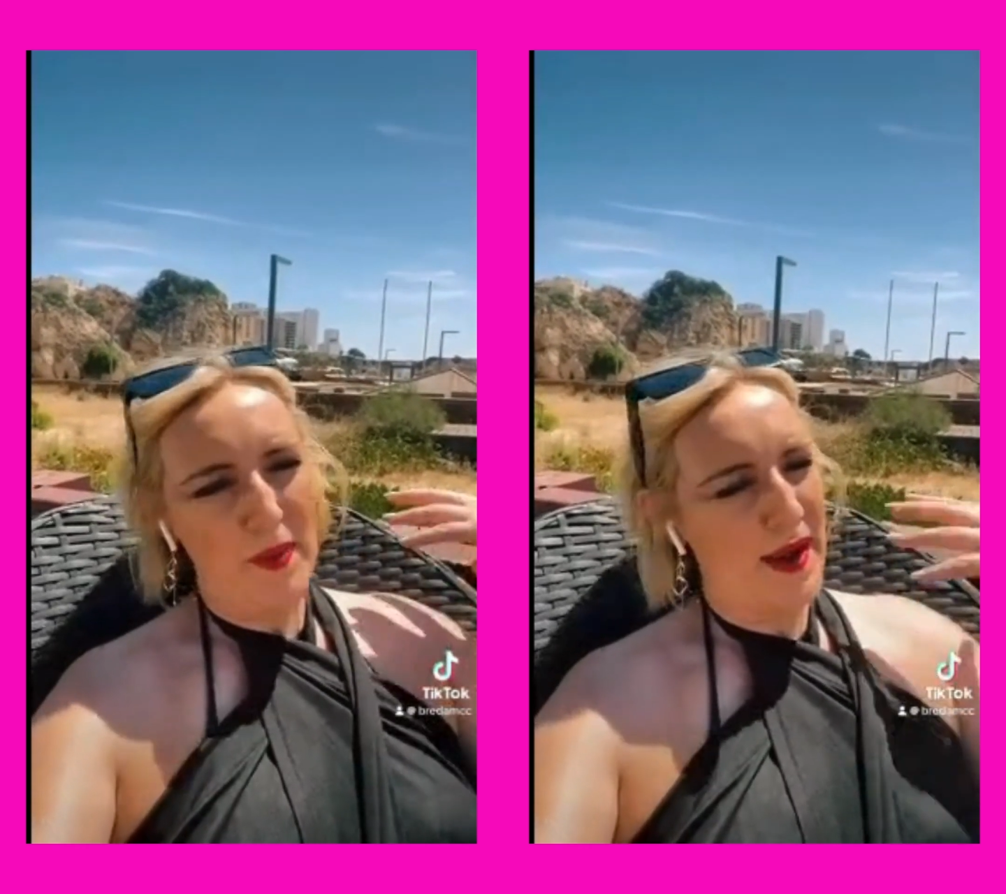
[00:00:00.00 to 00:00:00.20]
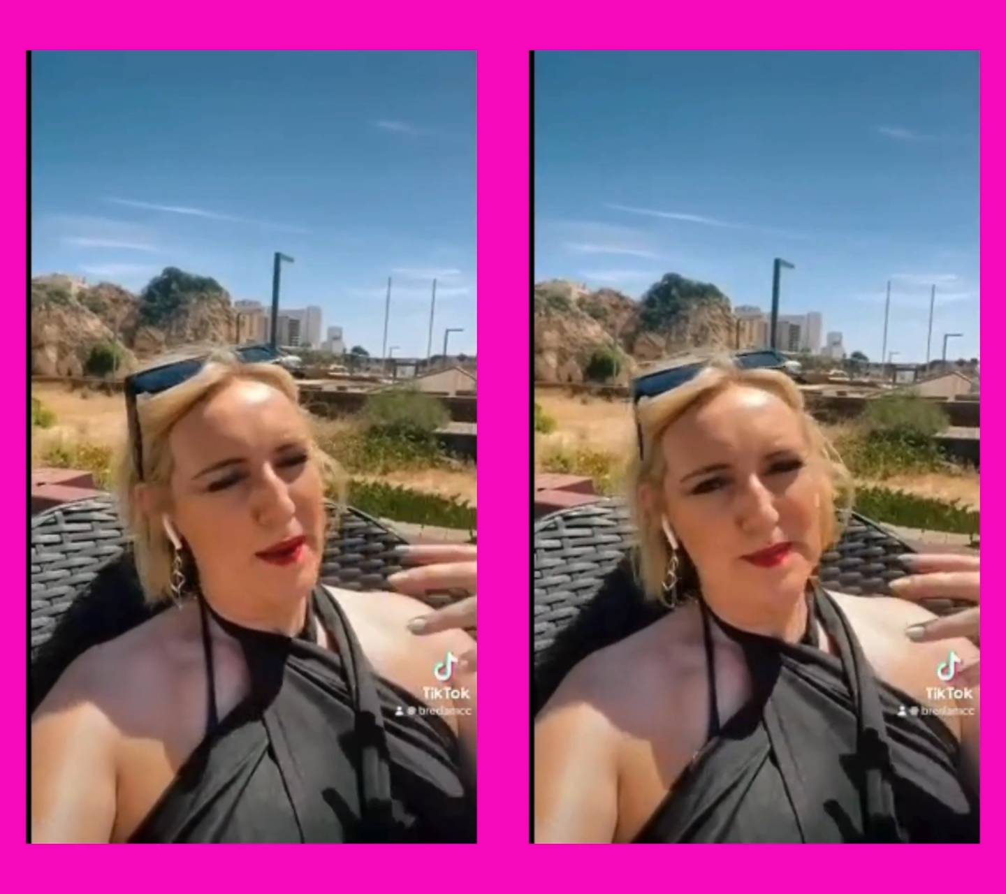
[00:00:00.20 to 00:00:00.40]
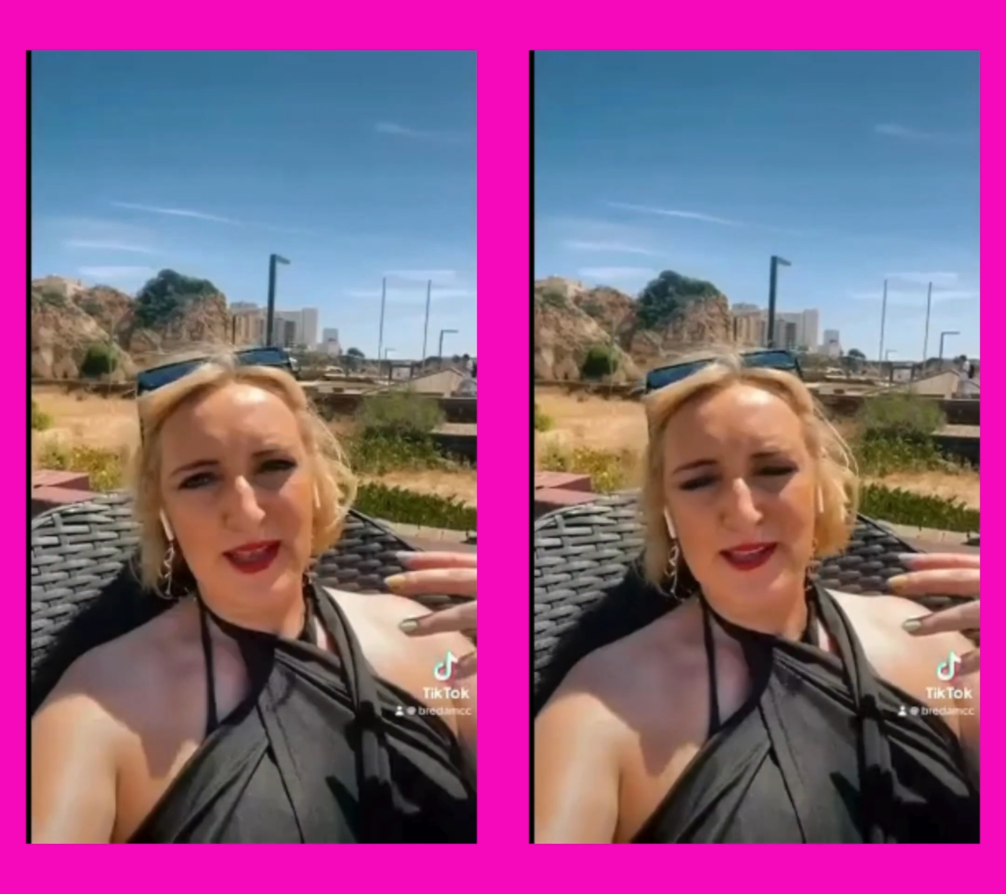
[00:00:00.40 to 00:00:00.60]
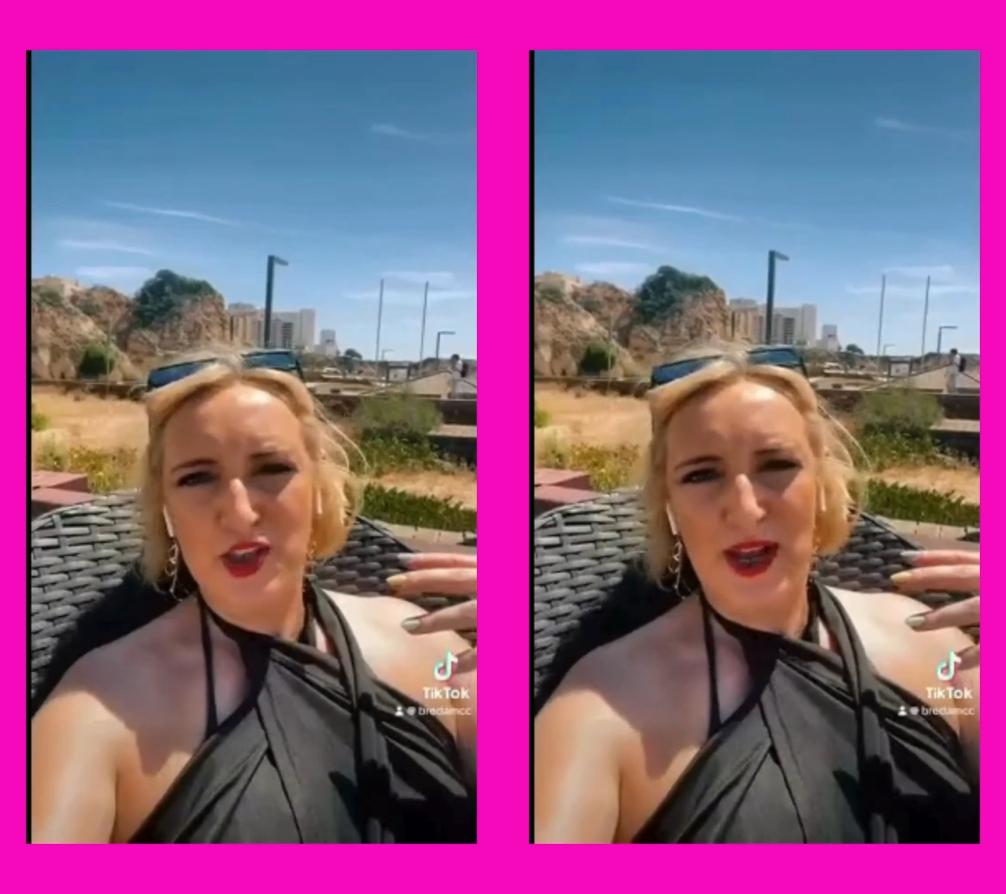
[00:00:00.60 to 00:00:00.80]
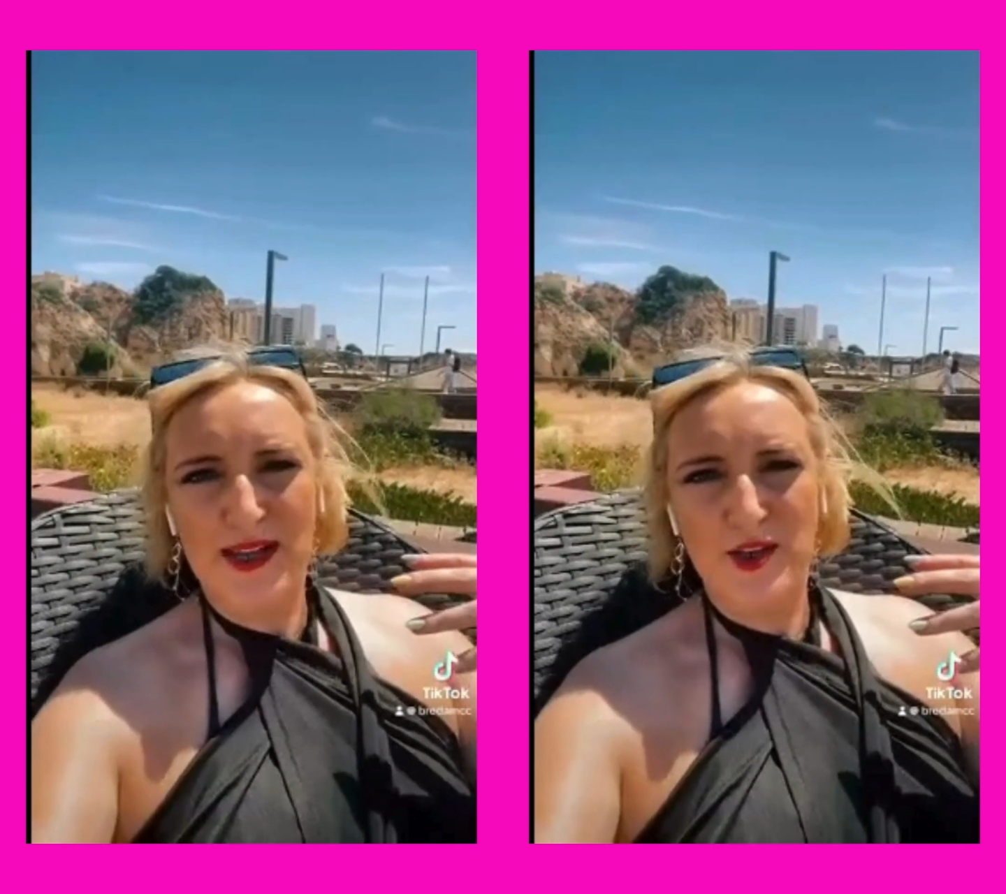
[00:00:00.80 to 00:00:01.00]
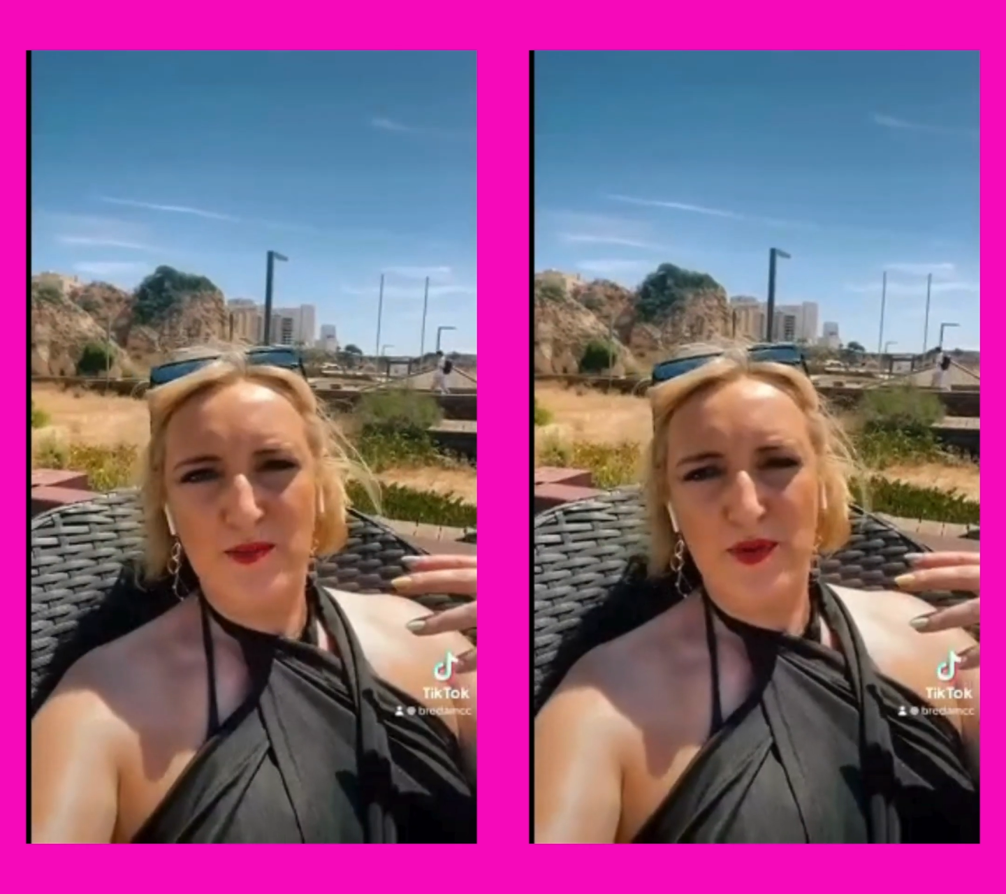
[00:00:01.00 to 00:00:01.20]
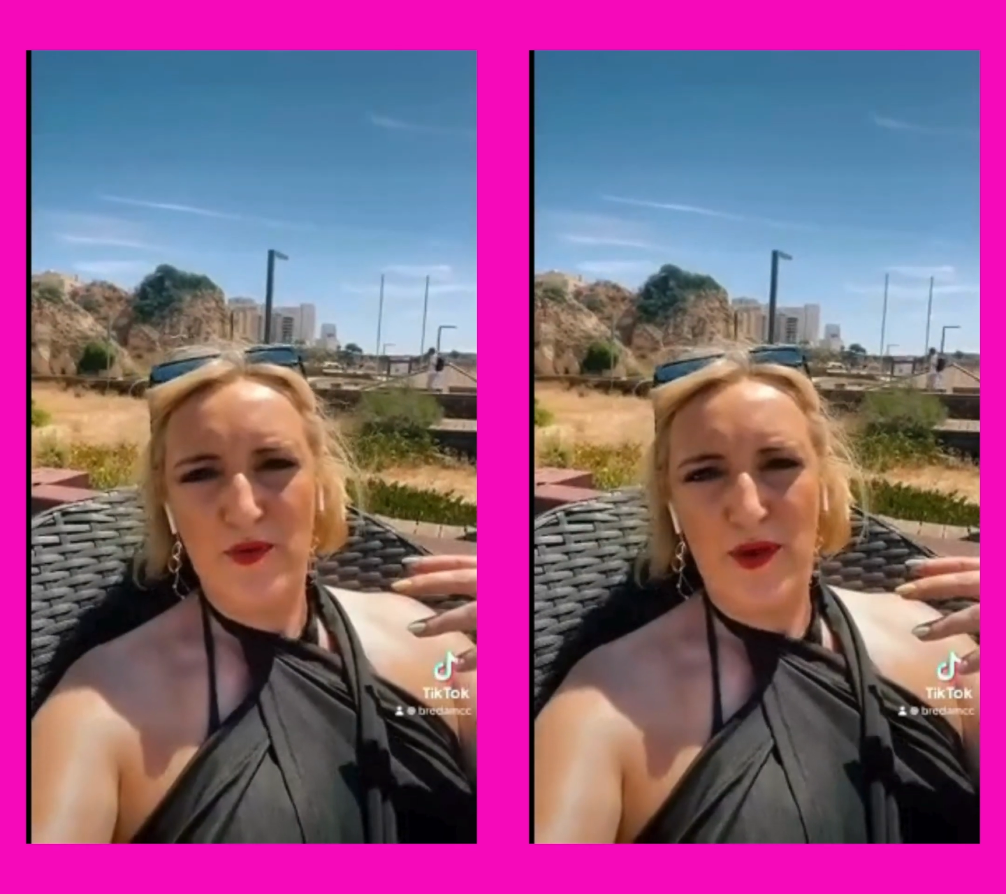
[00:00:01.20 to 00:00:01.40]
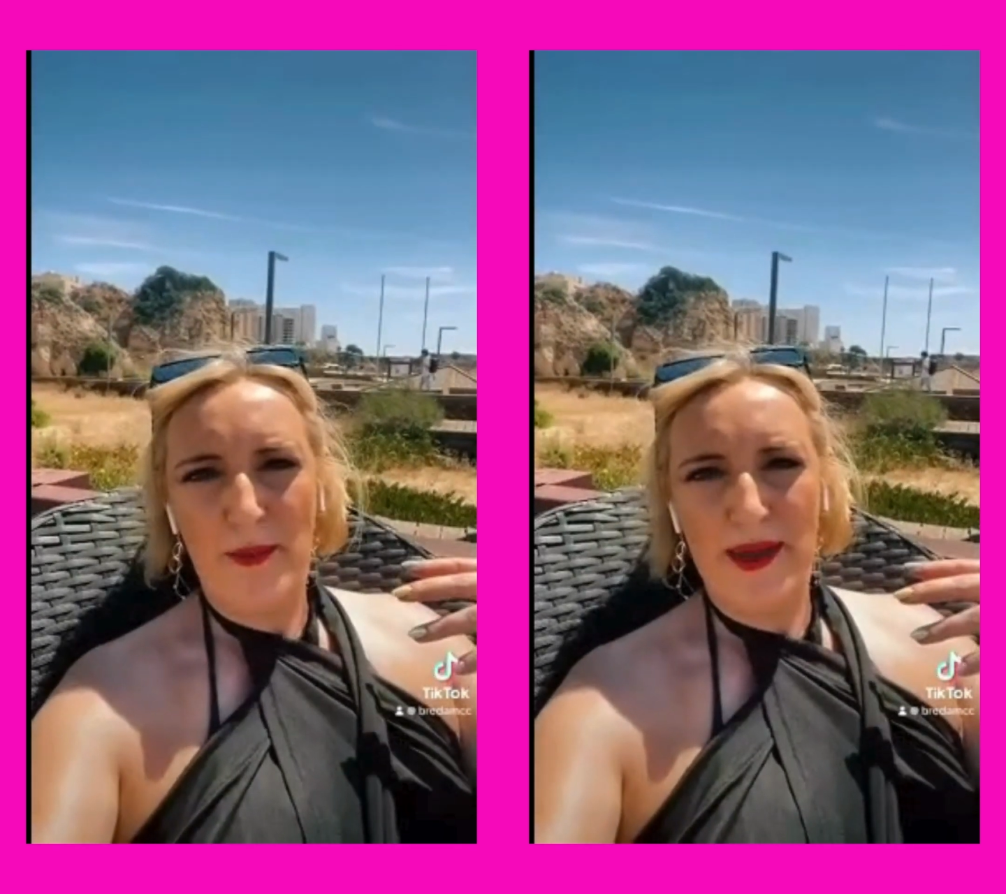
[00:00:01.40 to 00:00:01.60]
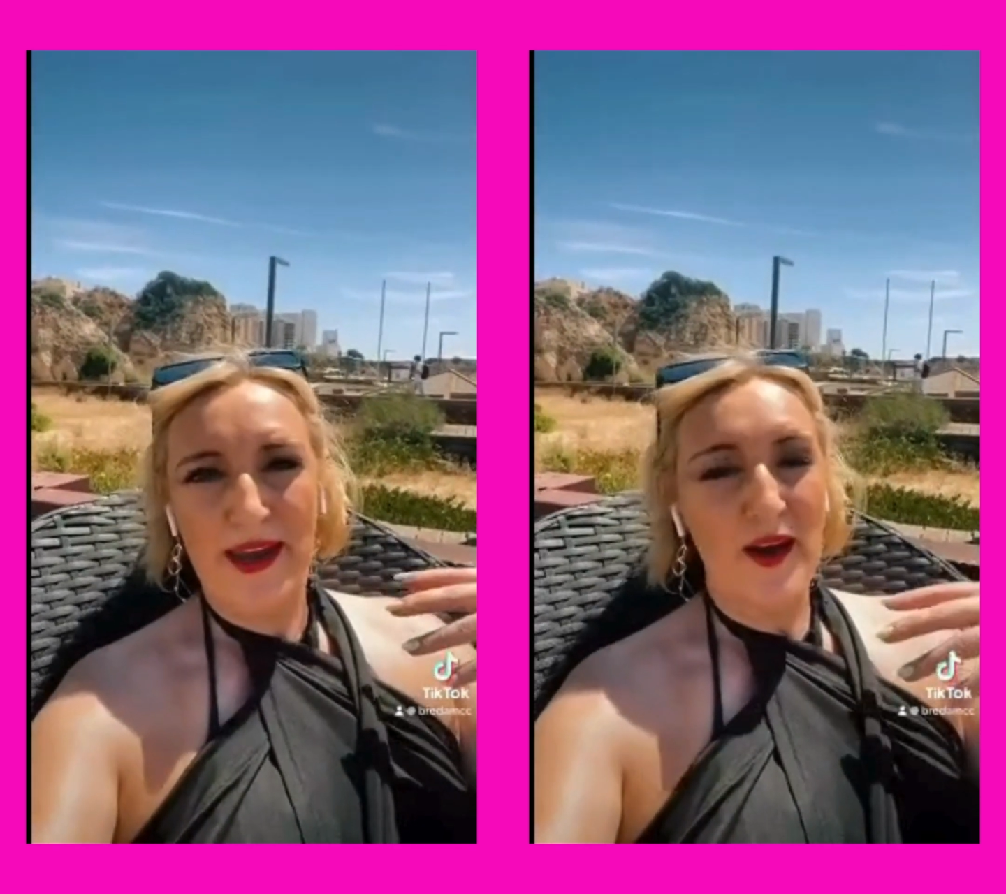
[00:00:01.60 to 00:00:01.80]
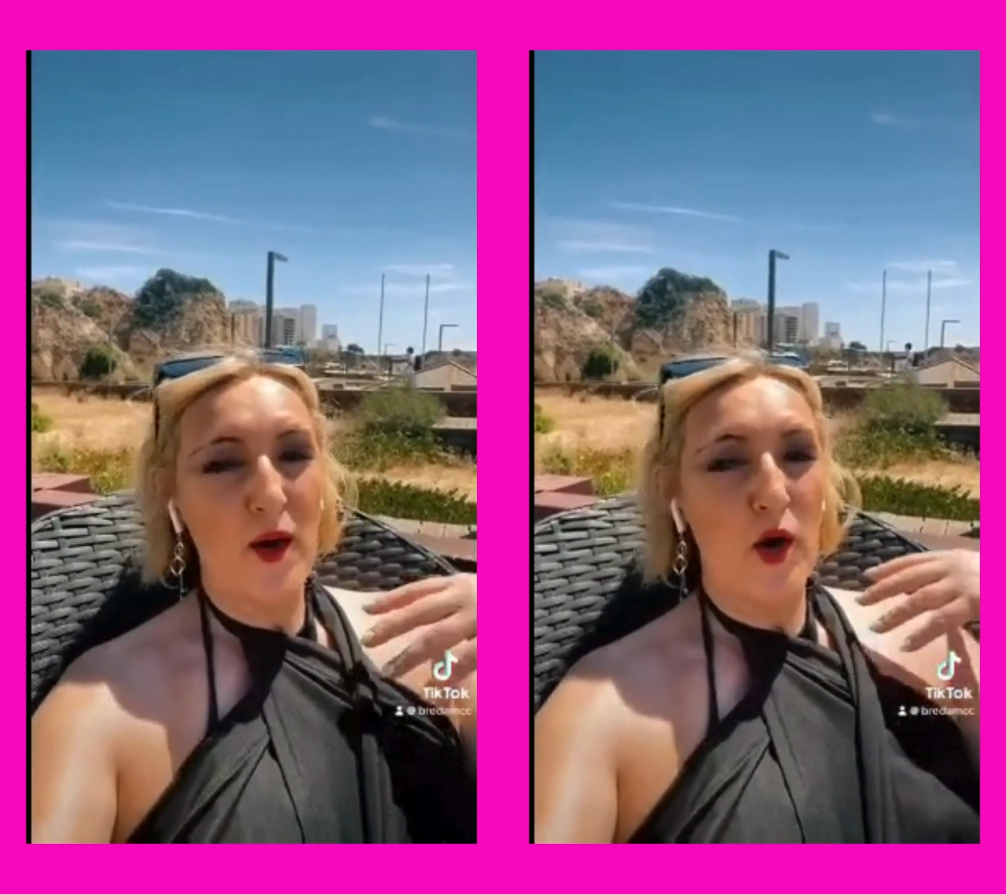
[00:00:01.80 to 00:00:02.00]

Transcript: Perhaps that's childhood programming,